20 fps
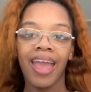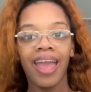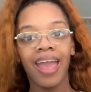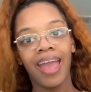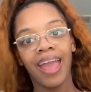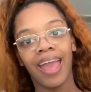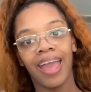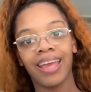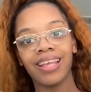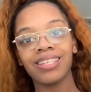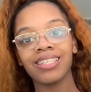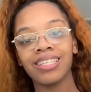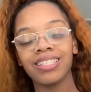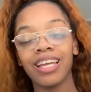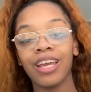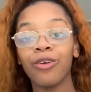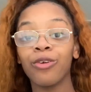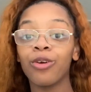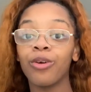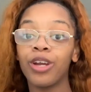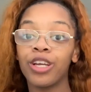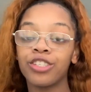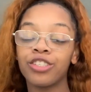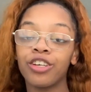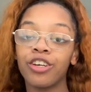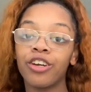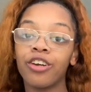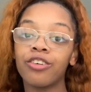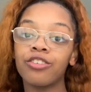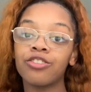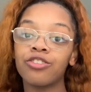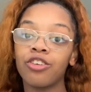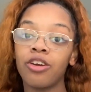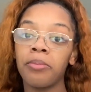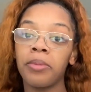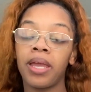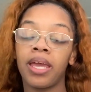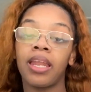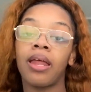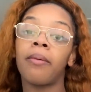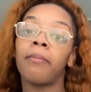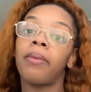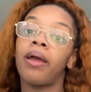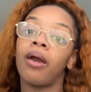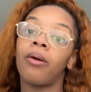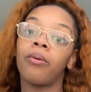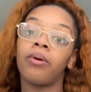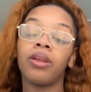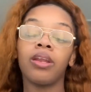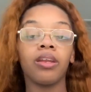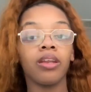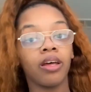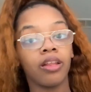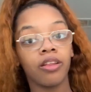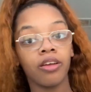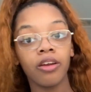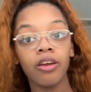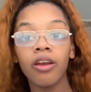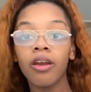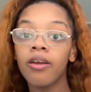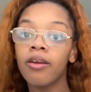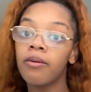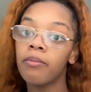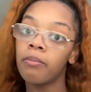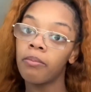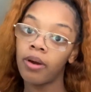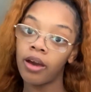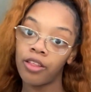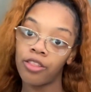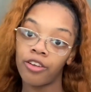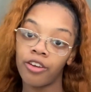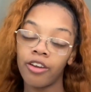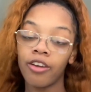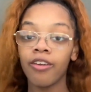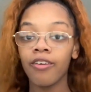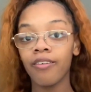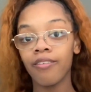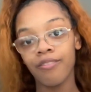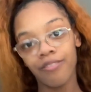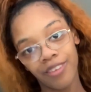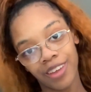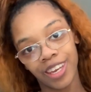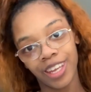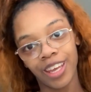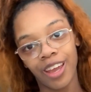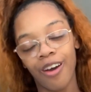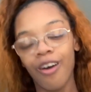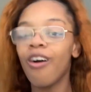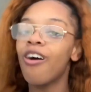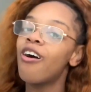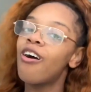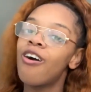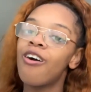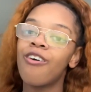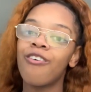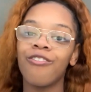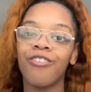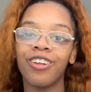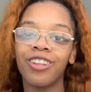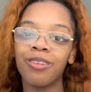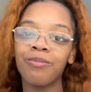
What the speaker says: Hey CJ Crew, it's your girl Stormy and I'm back with another mother video for the